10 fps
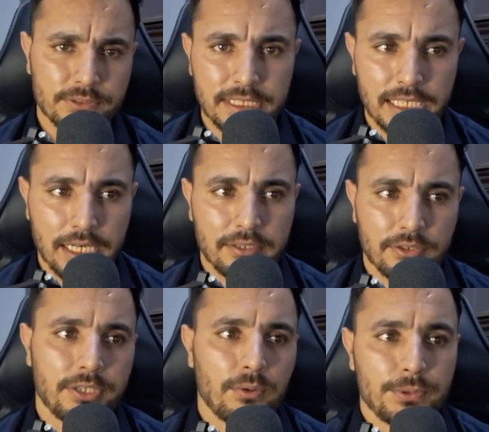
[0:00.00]
So he had a
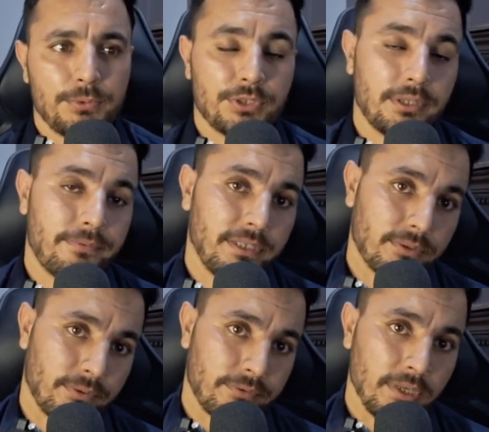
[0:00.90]
great contribution to
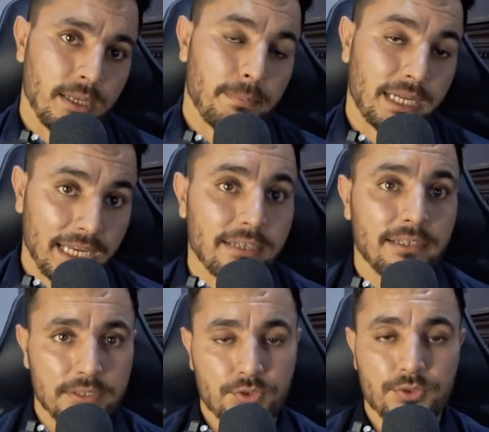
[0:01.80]
think of
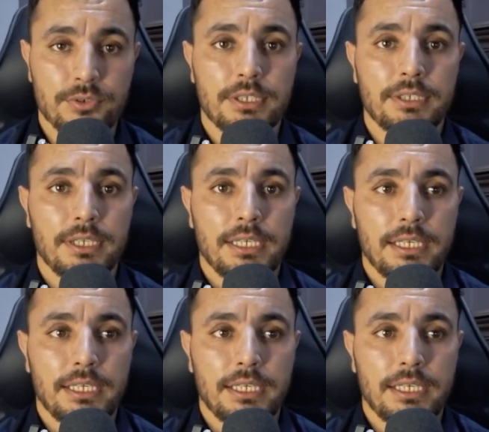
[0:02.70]
mechanical engineering.